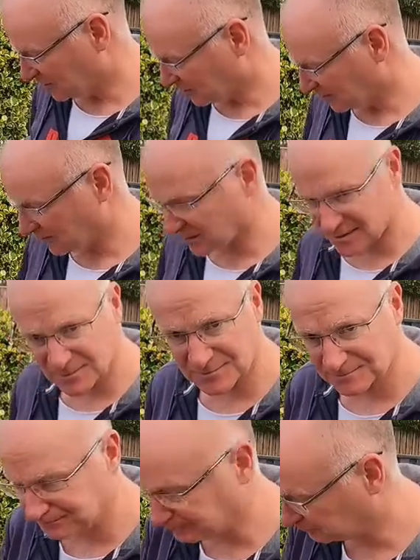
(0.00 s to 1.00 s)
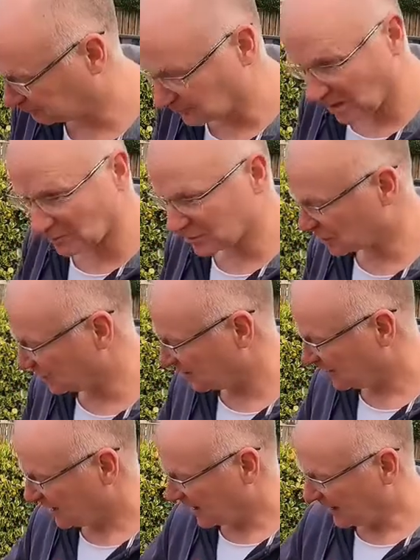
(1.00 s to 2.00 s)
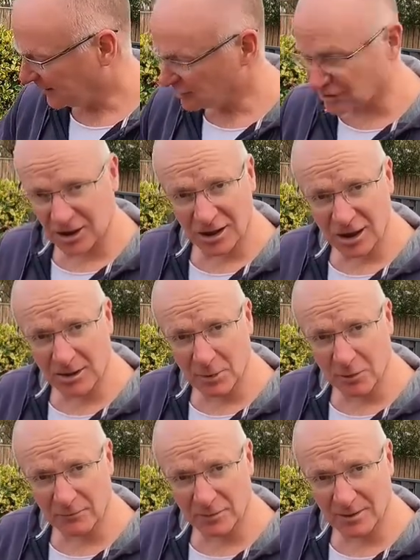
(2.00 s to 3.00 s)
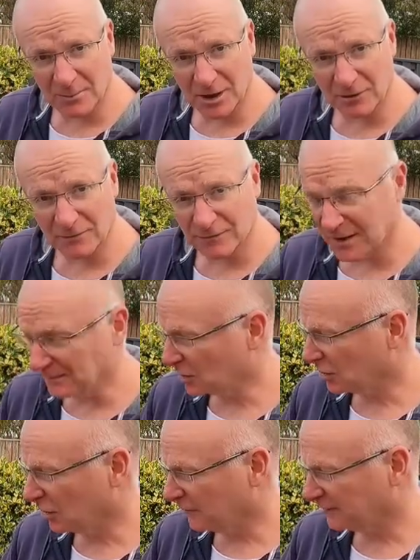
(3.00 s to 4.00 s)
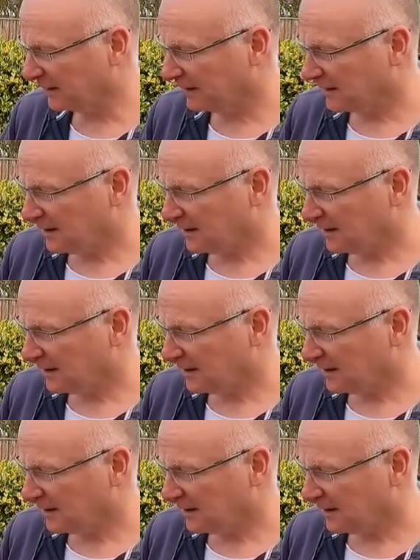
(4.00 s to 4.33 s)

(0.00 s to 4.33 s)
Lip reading: this one because that was good. And they're just going to come off with a microfiber cloth.